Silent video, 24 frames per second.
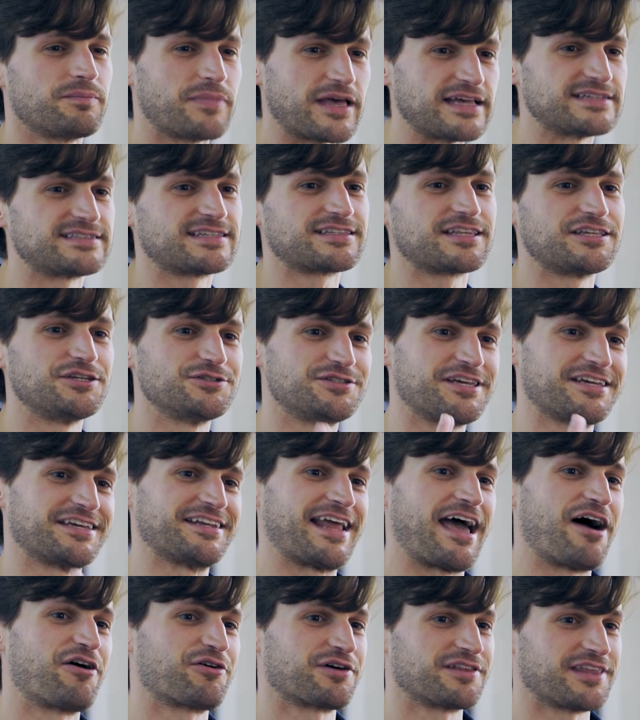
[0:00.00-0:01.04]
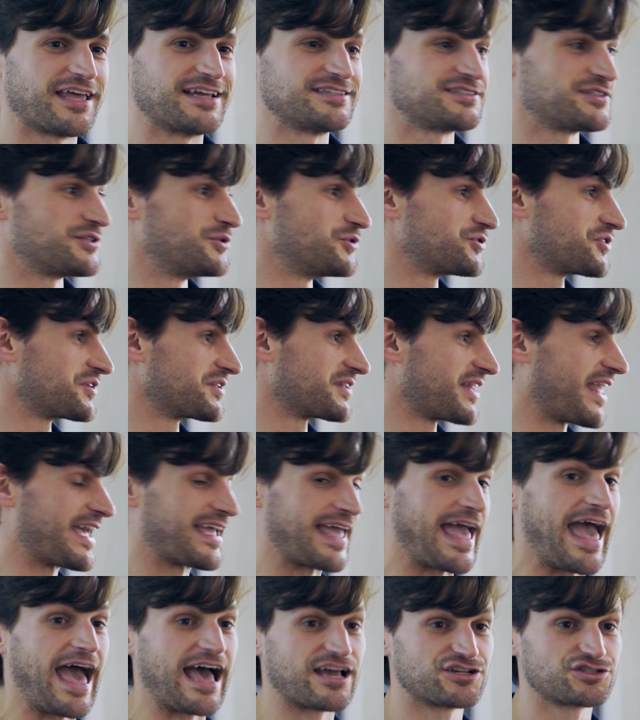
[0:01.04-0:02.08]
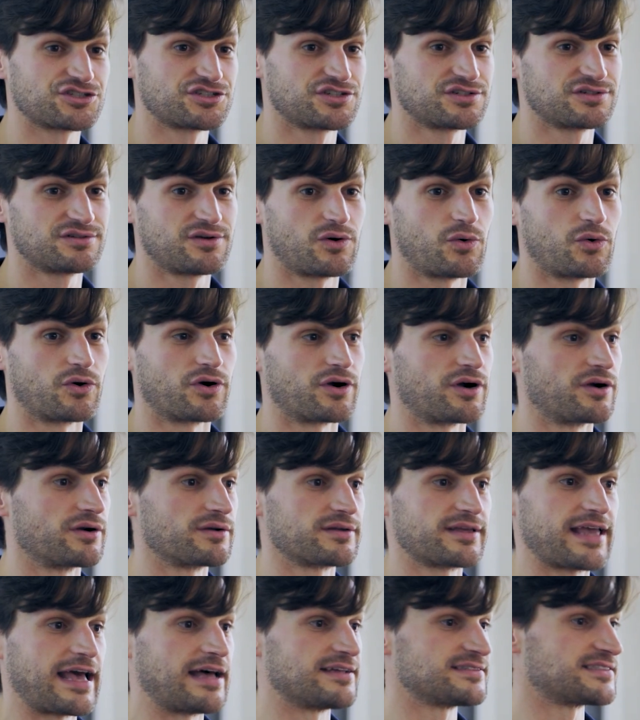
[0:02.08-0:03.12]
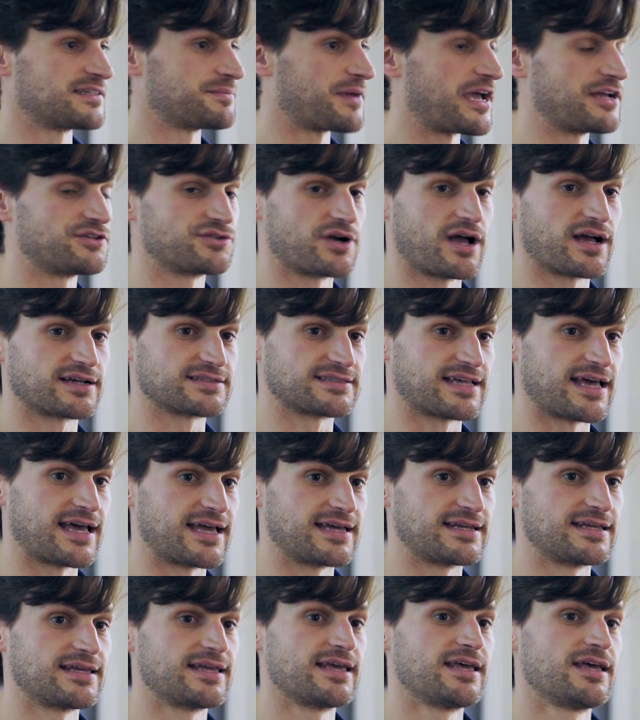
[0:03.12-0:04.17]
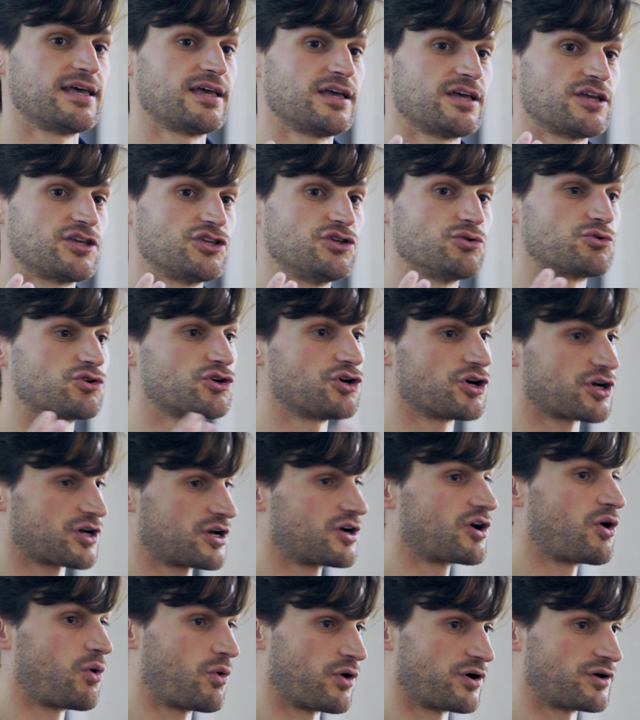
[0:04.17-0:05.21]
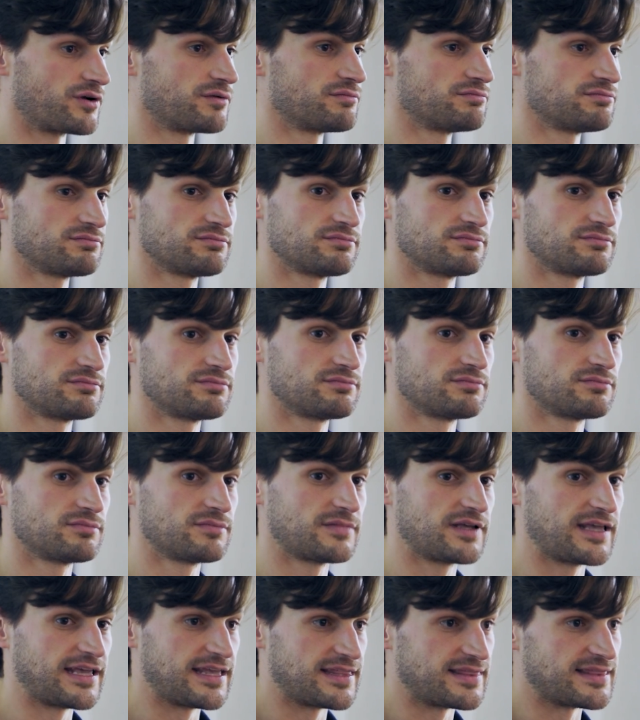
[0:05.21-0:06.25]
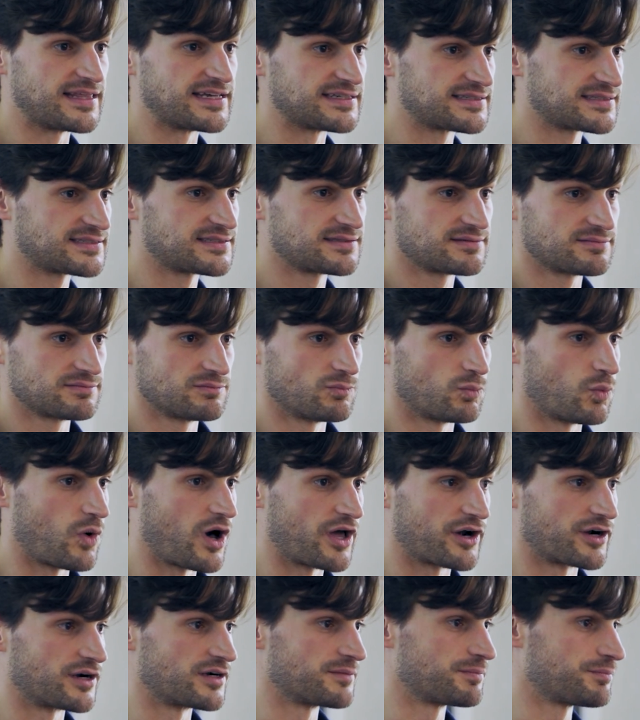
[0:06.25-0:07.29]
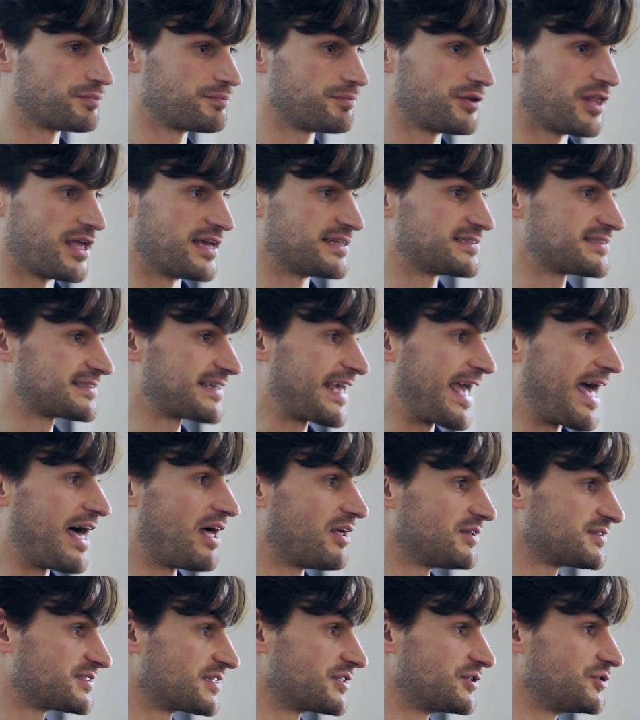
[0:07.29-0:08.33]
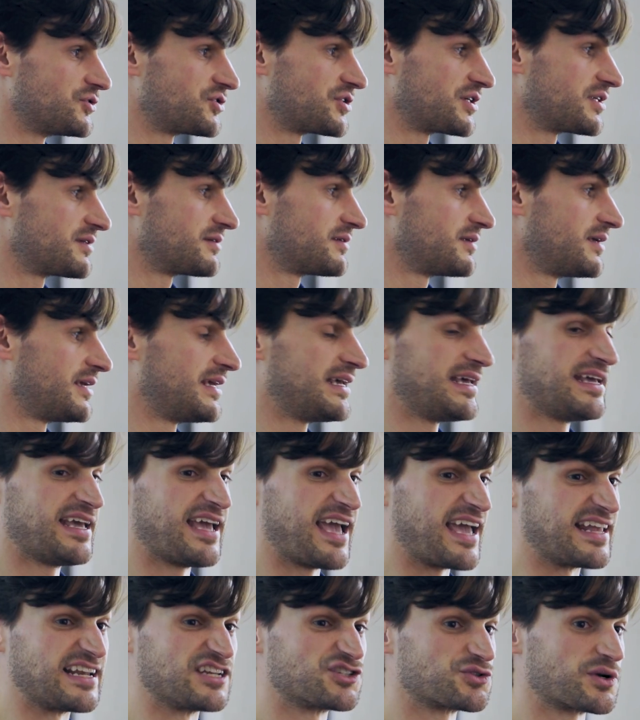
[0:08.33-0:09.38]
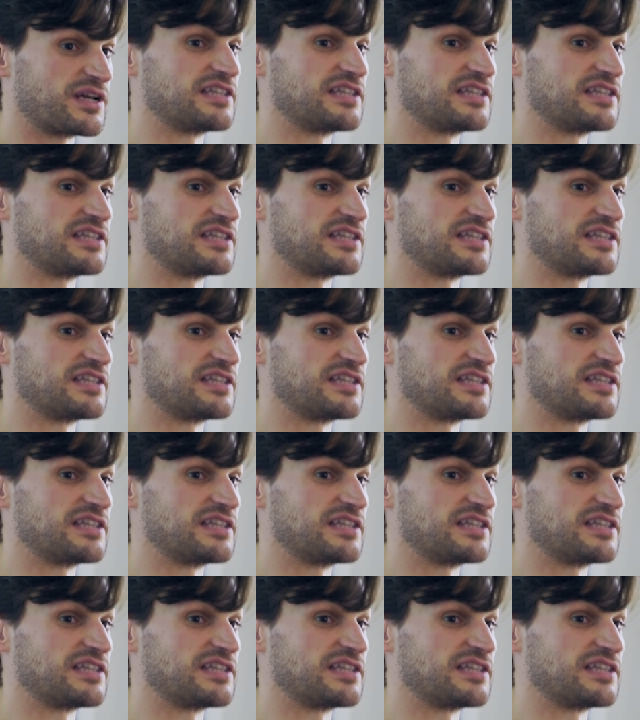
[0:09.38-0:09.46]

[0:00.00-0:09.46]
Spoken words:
Basically, you take an alkaline solution like ash or calcium hydroxide, you cook corn in this water plus cal solution, and it